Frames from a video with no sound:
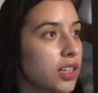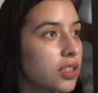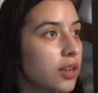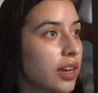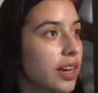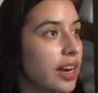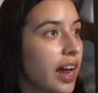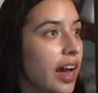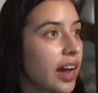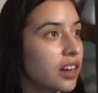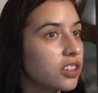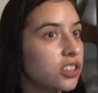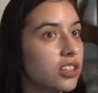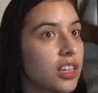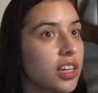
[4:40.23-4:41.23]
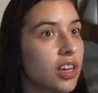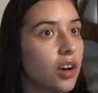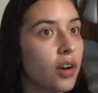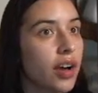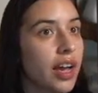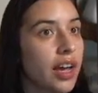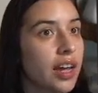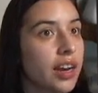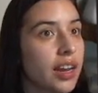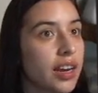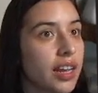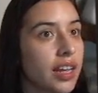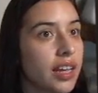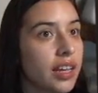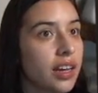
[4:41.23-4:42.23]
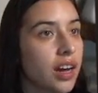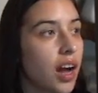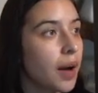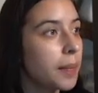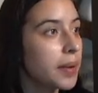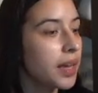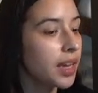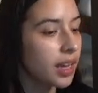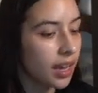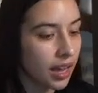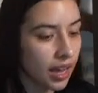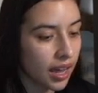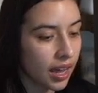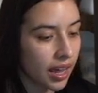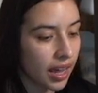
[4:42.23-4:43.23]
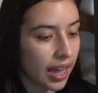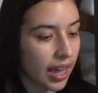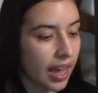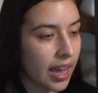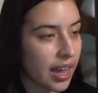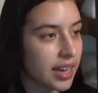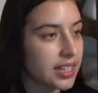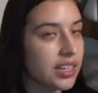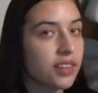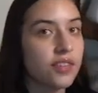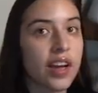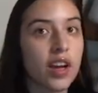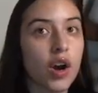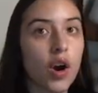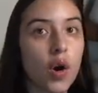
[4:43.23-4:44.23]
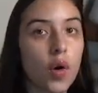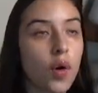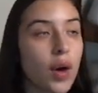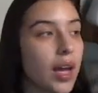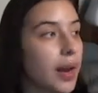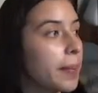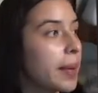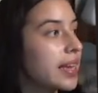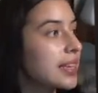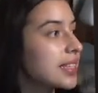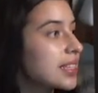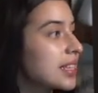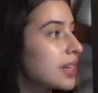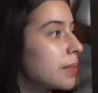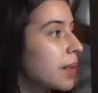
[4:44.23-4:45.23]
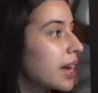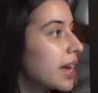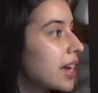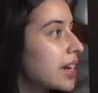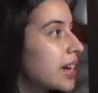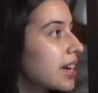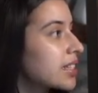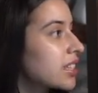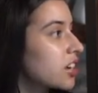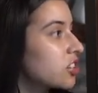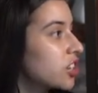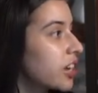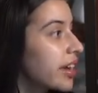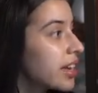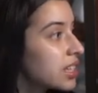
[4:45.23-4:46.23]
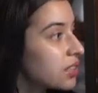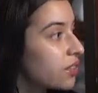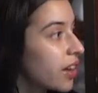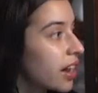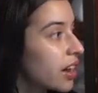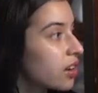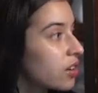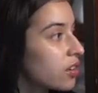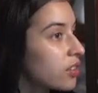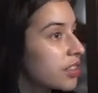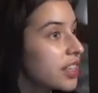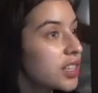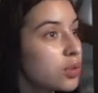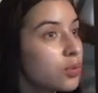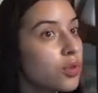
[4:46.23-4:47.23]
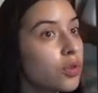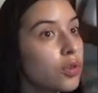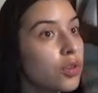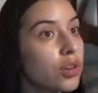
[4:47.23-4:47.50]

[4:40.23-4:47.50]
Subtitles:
So I can actually go ahead and hit copy, and if I go and paste this in my index.js file, this will